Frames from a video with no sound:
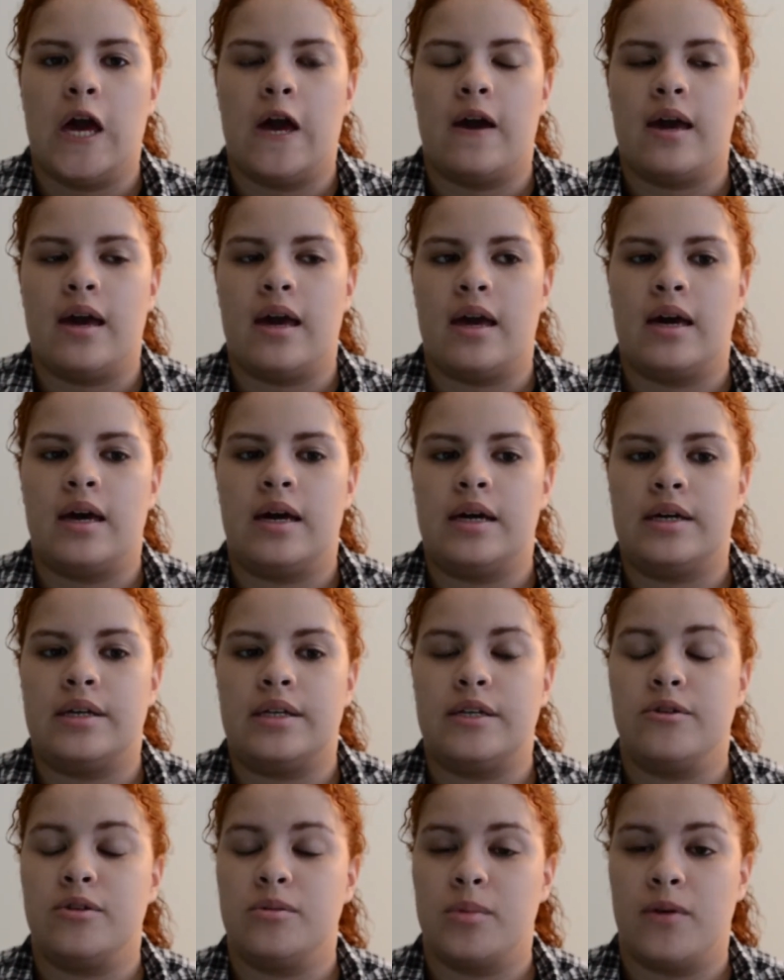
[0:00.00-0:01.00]
and
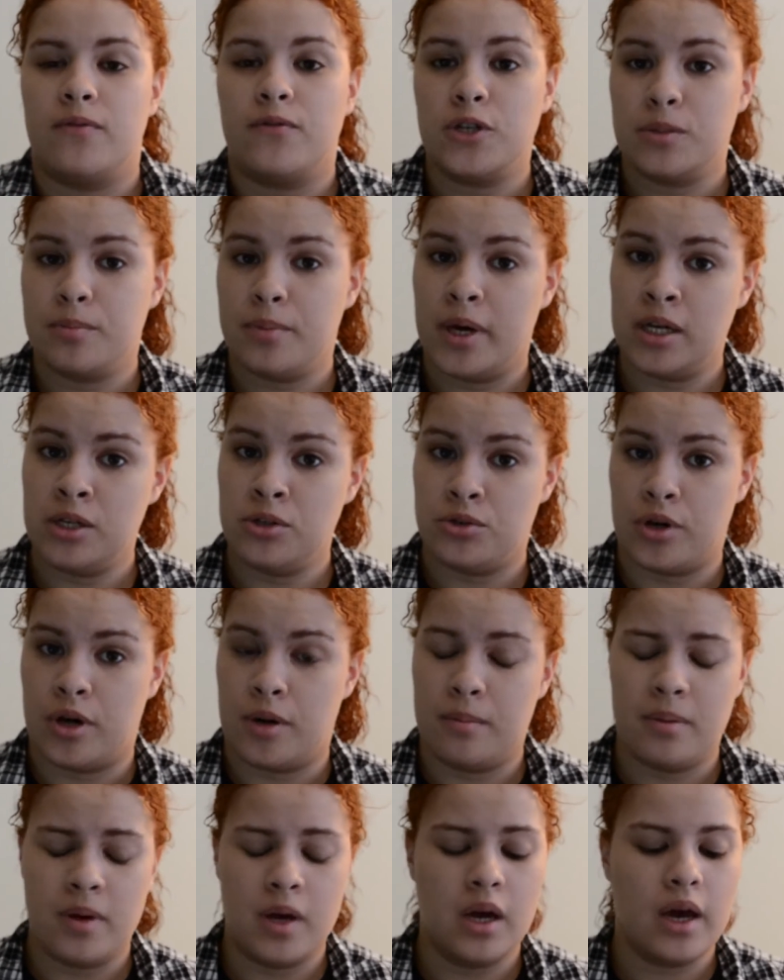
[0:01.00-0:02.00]
it was my first plane trip,
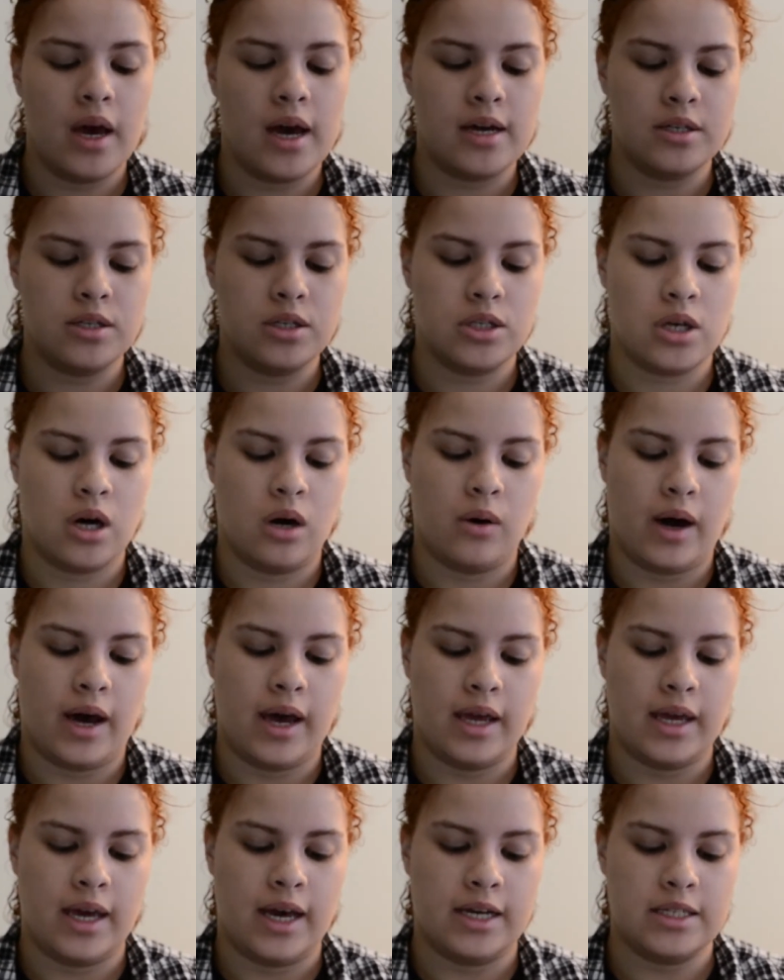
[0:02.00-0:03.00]
and so I
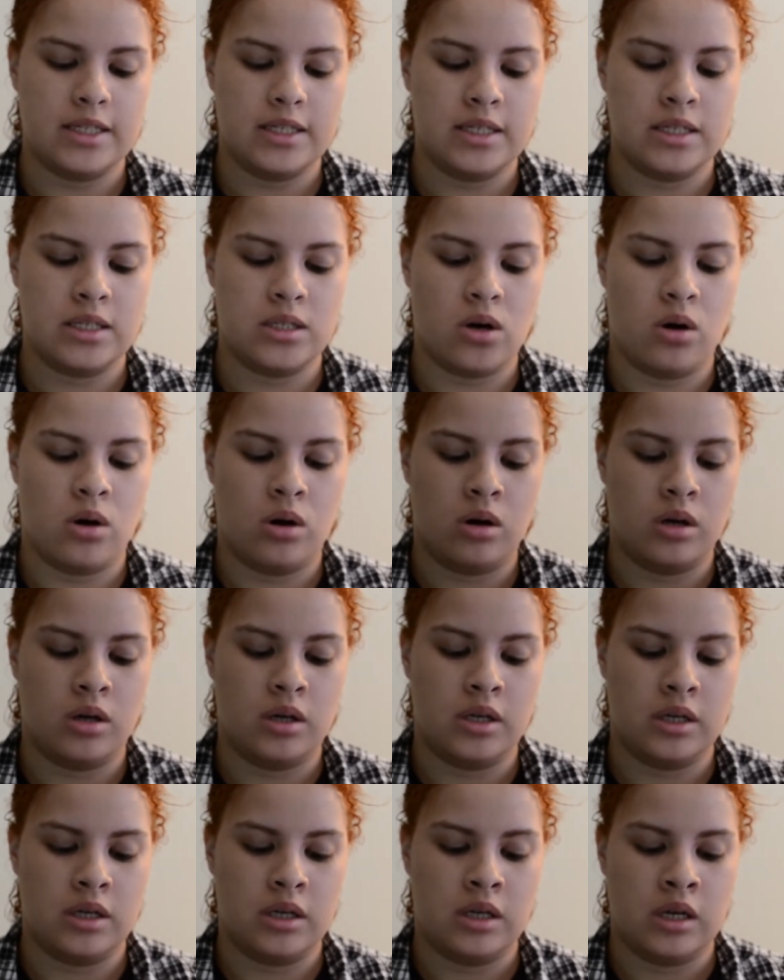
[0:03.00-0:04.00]
cast this
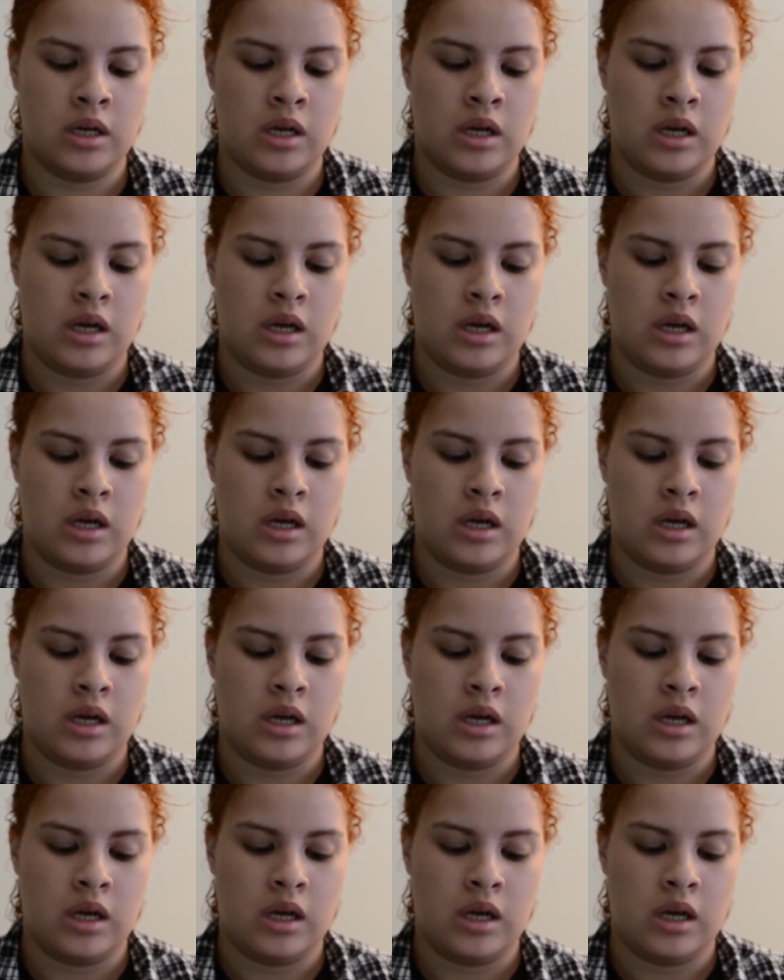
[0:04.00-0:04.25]
on.